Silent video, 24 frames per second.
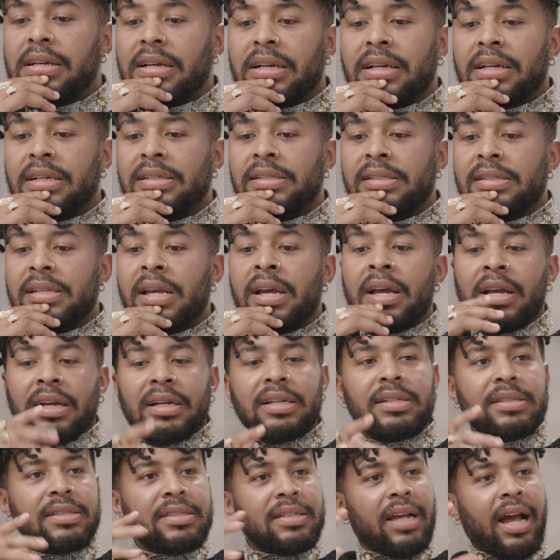cause
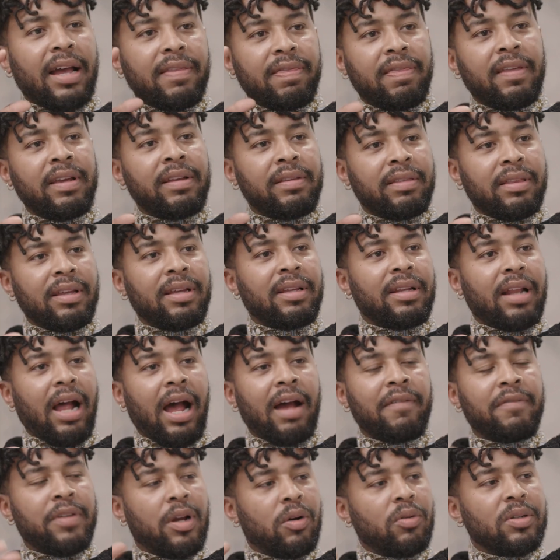I think that
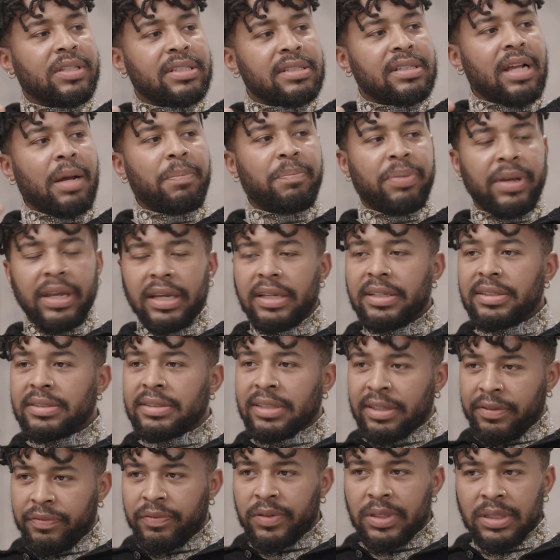I've noticed I paint
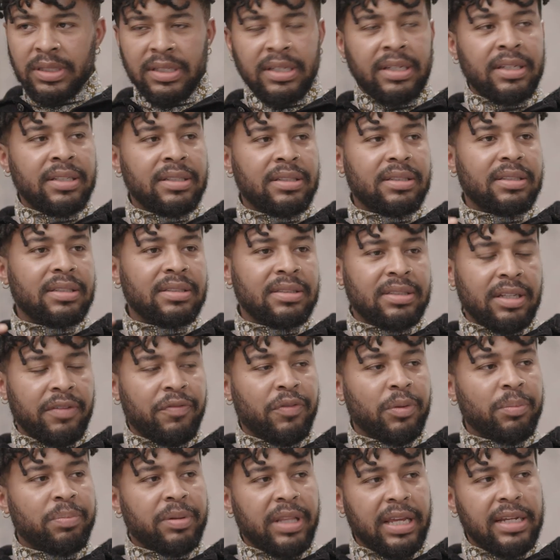differently in
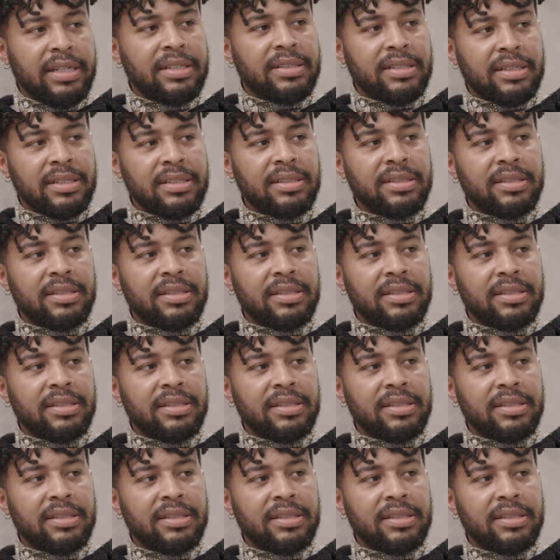different places.